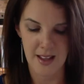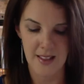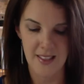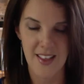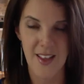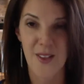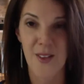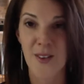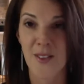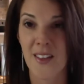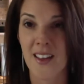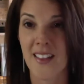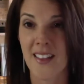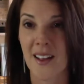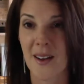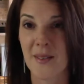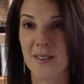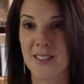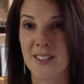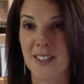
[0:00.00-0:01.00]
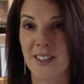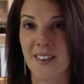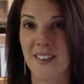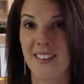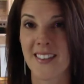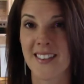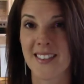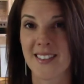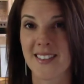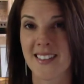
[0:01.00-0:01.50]
The other thing that I would do,
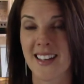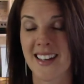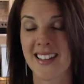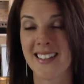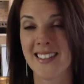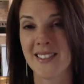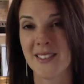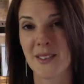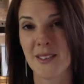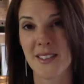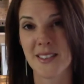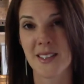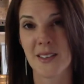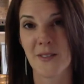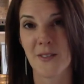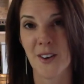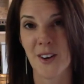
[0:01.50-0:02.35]
and I didn't do this at